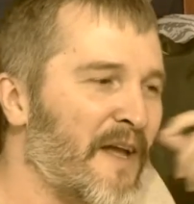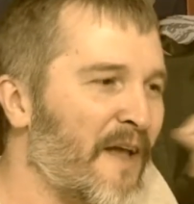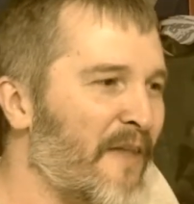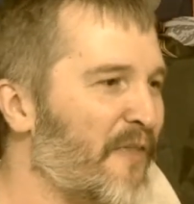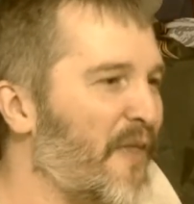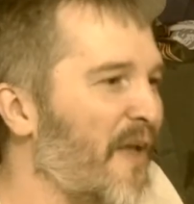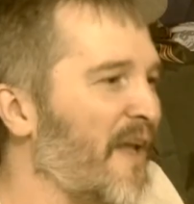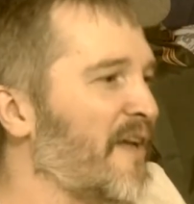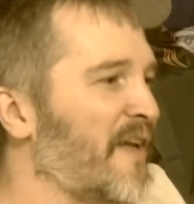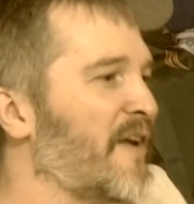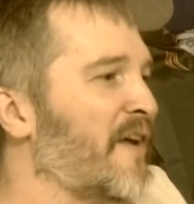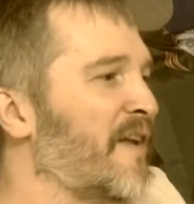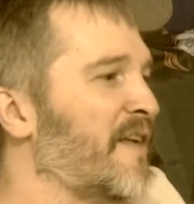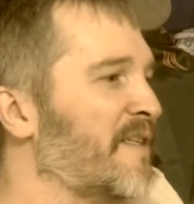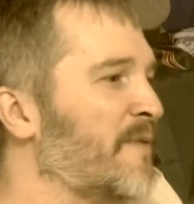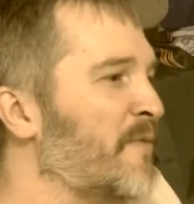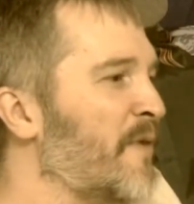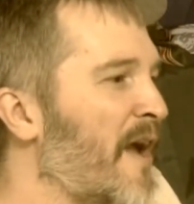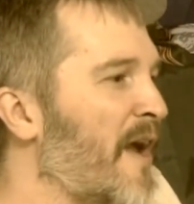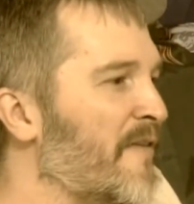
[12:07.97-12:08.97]
And thank
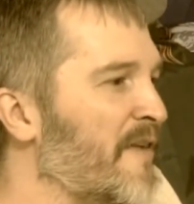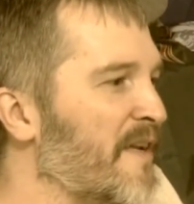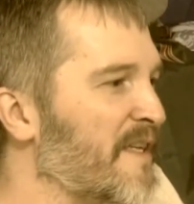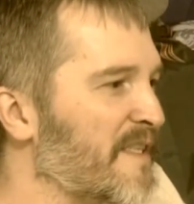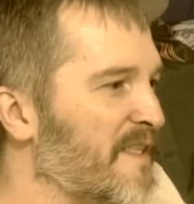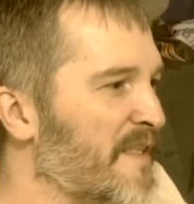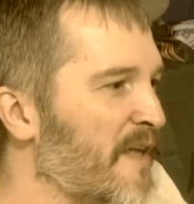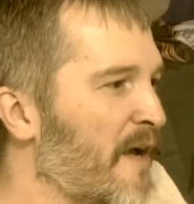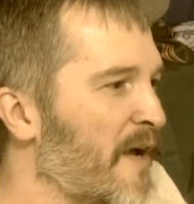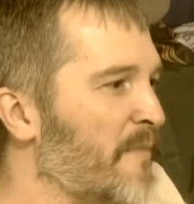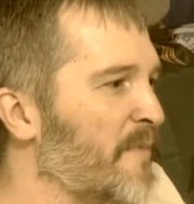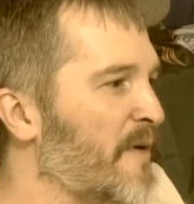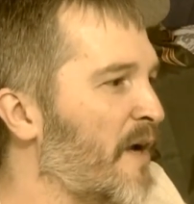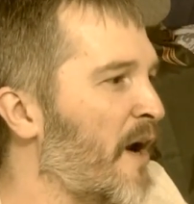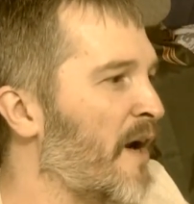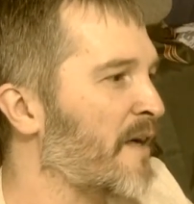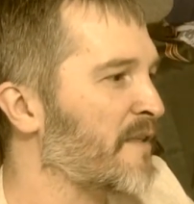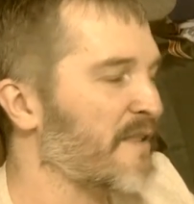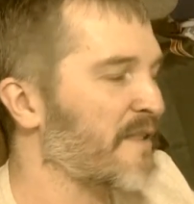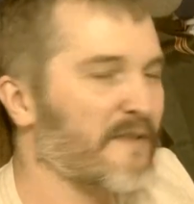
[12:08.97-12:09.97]
goodness we have a
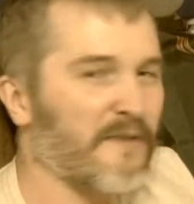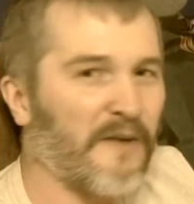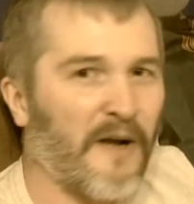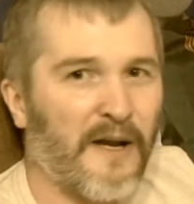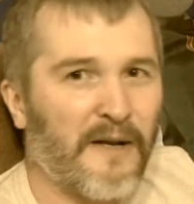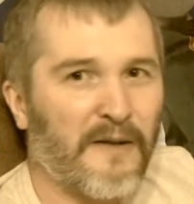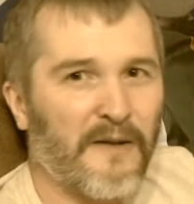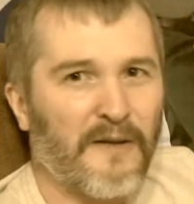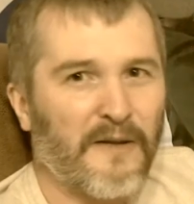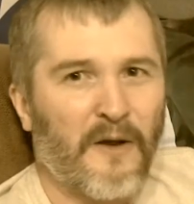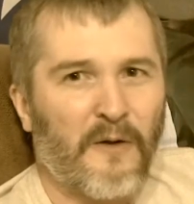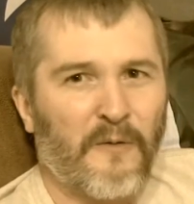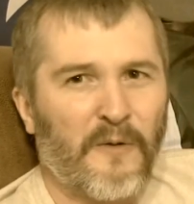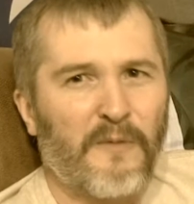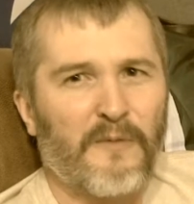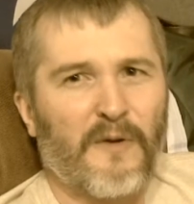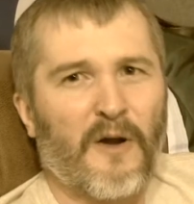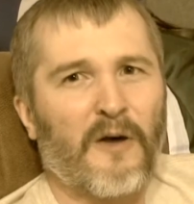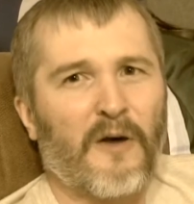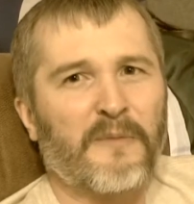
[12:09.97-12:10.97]
subconscious, right? You know,
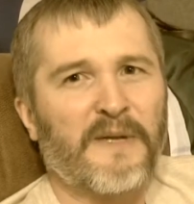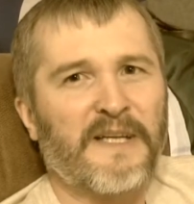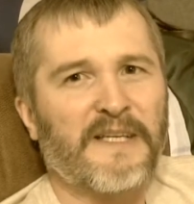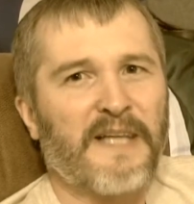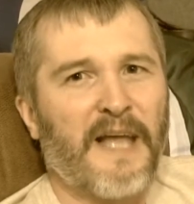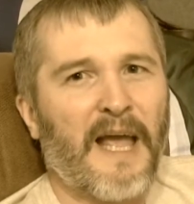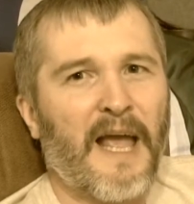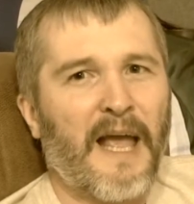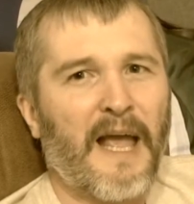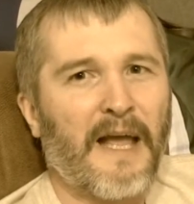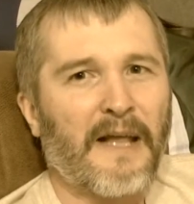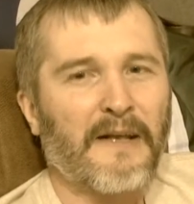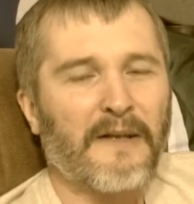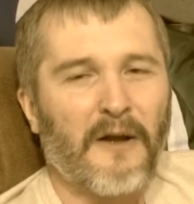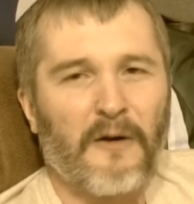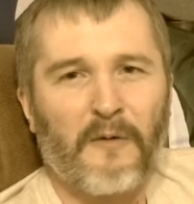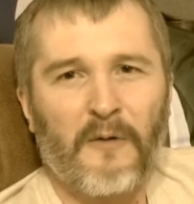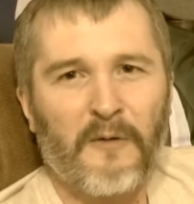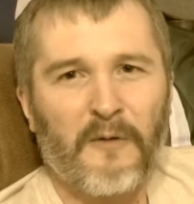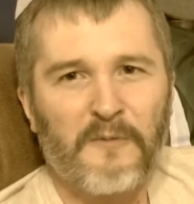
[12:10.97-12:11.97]
we would all be dead.
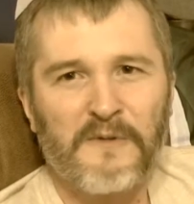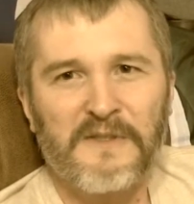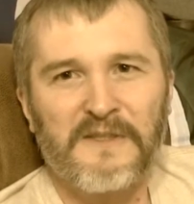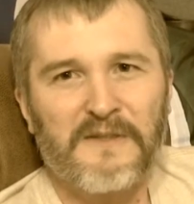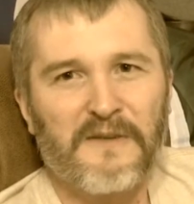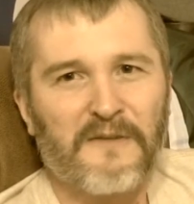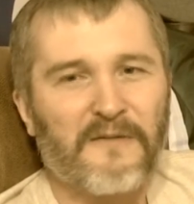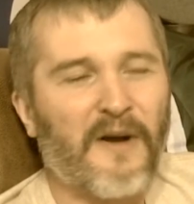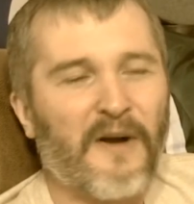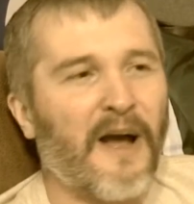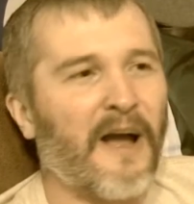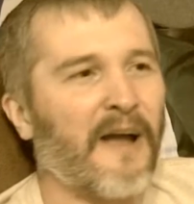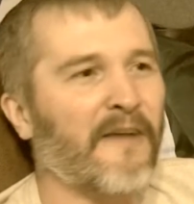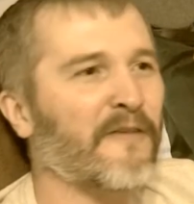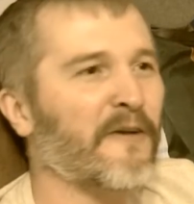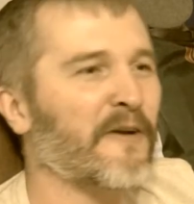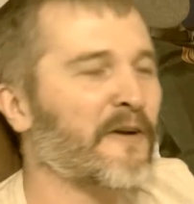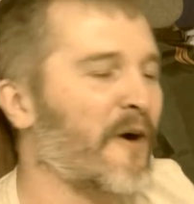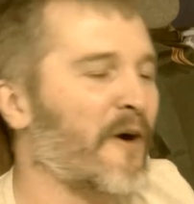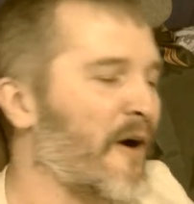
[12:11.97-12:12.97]
No one would
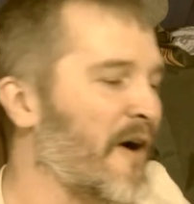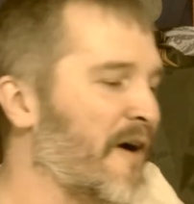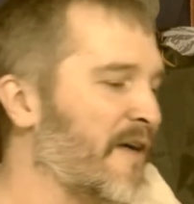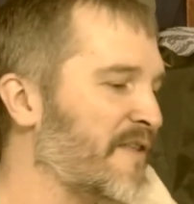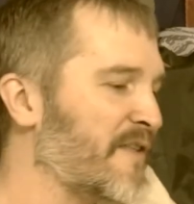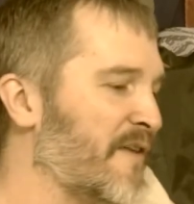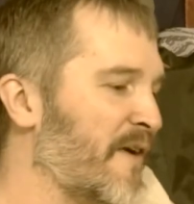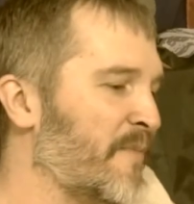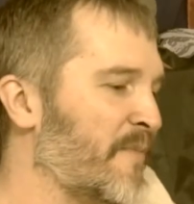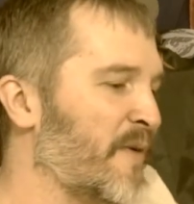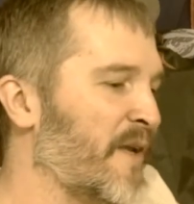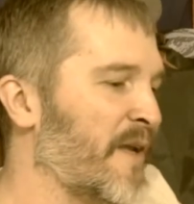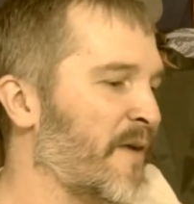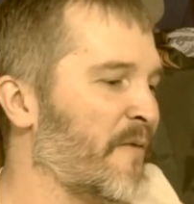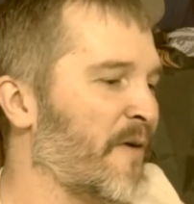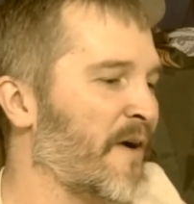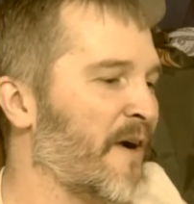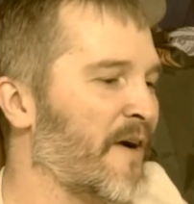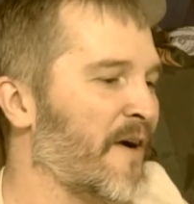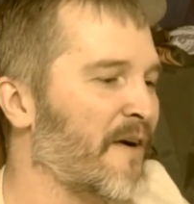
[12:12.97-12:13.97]
survive a car trip
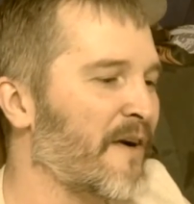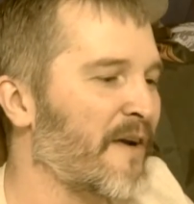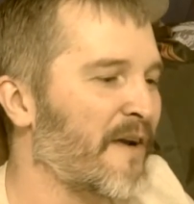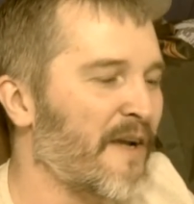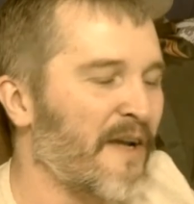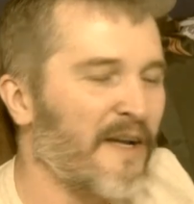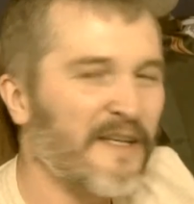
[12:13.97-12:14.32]
anywhere.